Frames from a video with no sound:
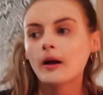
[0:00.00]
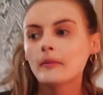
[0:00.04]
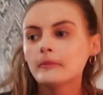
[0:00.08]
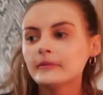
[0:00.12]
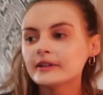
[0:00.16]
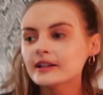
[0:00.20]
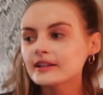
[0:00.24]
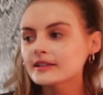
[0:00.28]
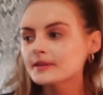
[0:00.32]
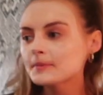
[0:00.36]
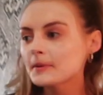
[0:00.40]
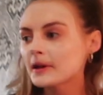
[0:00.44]

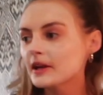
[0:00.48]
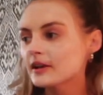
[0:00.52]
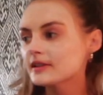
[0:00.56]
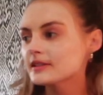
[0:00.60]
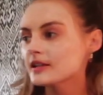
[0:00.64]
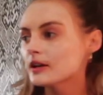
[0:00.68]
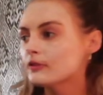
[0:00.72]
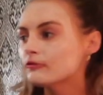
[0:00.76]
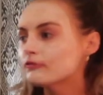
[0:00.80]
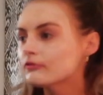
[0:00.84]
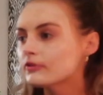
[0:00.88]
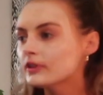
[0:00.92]
just because
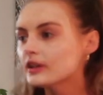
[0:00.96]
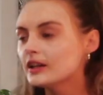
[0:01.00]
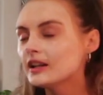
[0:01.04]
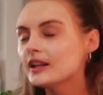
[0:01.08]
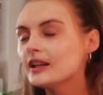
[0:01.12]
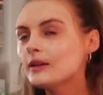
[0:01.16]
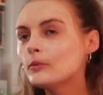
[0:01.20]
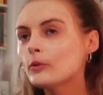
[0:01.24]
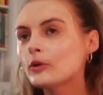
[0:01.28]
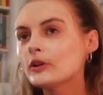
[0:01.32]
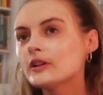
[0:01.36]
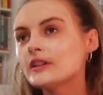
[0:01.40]
I
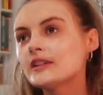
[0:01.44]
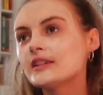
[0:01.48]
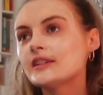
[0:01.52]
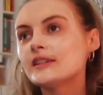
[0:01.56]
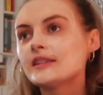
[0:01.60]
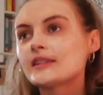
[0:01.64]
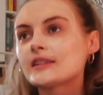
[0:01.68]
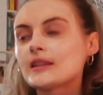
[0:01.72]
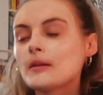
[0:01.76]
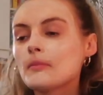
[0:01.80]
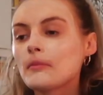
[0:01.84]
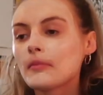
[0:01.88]
really
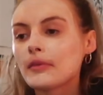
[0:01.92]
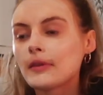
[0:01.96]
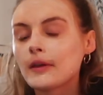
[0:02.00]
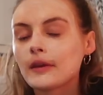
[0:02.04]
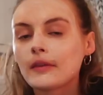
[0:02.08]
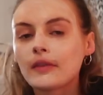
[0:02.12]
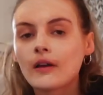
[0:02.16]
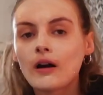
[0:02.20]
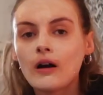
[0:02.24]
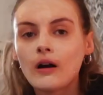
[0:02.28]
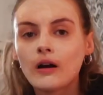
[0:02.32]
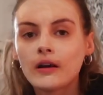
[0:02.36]
wanted
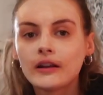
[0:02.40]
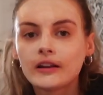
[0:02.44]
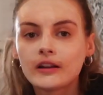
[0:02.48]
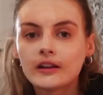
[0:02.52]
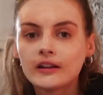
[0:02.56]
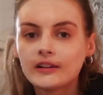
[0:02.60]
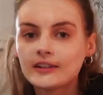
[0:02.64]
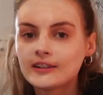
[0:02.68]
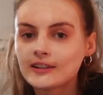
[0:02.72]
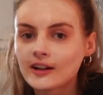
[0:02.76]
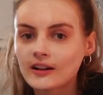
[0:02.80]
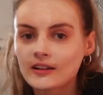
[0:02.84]
something that I
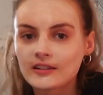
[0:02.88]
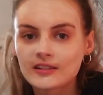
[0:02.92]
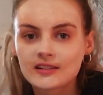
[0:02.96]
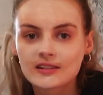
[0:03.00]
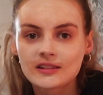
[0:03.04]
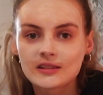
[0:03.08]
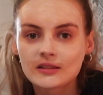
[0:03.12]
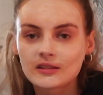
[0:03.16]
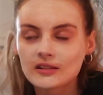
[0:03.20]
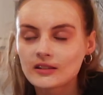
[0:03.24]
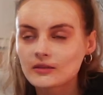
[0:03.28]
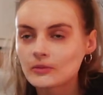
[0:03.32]
could
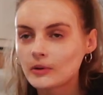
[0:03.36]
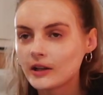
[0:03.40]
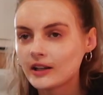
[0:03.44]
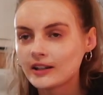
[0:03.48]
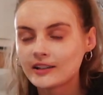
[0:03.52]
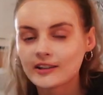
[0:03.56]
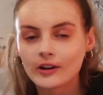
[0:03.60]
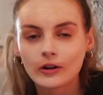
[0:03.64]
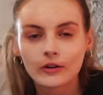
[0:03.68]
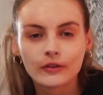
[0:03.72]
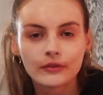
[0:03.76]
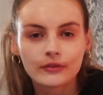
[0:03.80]
just
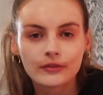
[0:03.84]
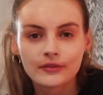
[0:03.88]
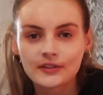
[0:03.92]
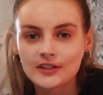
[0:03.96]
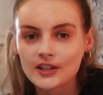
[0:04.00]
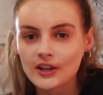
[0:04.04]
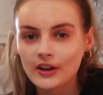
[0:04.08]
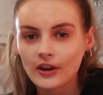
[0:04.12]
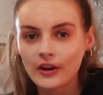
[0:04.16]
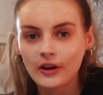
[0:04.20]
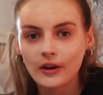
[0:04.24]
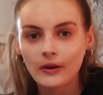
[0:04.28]
switch off
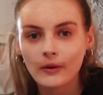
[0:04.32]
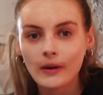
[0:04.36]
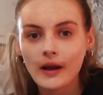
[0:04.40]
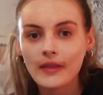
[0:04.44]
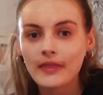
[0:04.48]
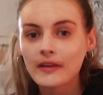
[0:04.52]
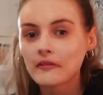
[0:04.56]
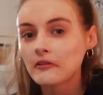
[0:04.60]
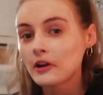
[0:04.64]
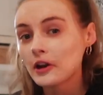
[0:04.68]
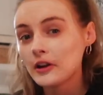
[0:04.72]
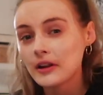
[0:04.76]
to,
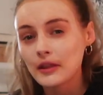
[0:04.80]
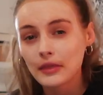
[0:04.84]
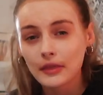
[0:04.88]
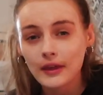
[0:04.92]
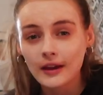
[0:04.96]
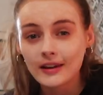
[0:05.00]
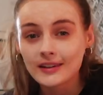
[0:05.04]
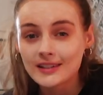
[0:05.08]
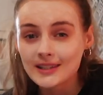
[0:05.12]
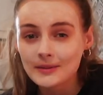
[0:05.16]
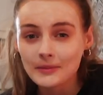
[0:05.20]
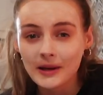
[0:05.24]
and they're only
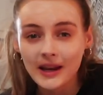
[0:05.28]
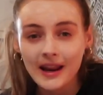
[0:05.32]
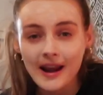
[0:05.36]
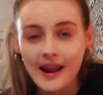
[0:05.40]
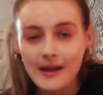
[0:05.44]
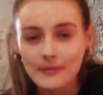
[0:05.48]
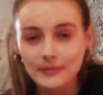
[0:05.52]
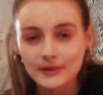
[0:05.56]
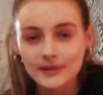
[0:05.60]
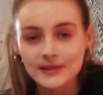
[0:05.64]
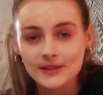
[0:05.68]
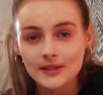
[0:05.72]
30 minute
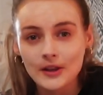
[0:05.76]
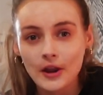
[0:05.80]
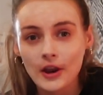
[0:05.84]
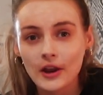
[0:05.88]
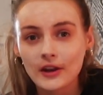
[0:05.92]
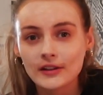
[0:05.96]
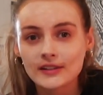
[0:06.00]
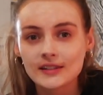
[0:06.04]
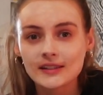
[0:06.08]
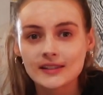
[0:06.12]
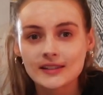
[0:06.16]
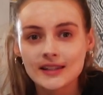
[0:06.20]

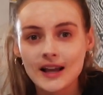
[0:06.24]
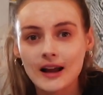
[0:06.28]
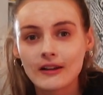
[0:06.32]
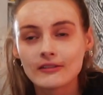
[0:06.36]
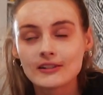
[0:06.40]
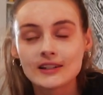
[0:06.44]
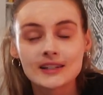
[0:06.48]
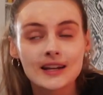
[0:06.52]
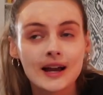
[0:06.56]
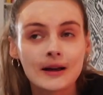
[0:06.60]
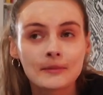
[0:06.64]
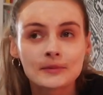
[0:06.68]
episodes. It
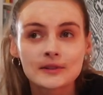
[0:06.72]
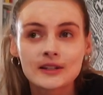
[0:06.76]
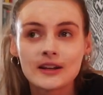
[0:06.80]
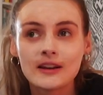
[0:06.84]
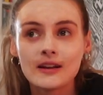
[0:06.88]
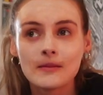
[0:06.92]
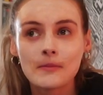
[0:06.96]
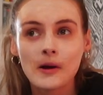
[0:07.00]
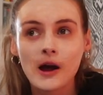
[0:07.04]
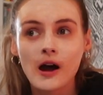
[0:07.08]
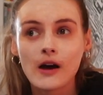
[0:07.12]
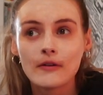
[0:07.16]
sounded
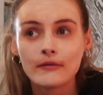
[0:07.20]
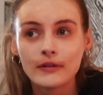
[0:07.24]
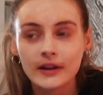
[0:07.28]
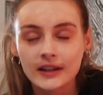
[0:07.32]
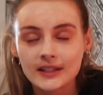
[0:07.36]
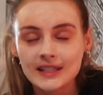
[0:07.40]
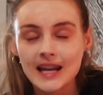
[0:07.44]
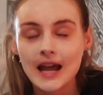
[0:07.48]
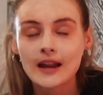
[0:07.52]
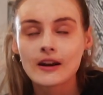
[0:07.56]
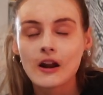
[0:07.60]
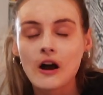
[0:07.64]
absolutely
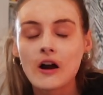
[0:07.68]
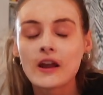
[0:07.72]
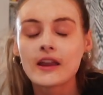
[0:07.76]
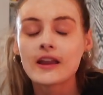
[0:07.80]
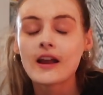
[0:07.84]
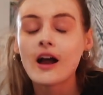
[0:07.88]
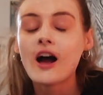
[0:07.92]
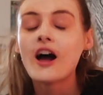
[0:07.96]
perfect, and I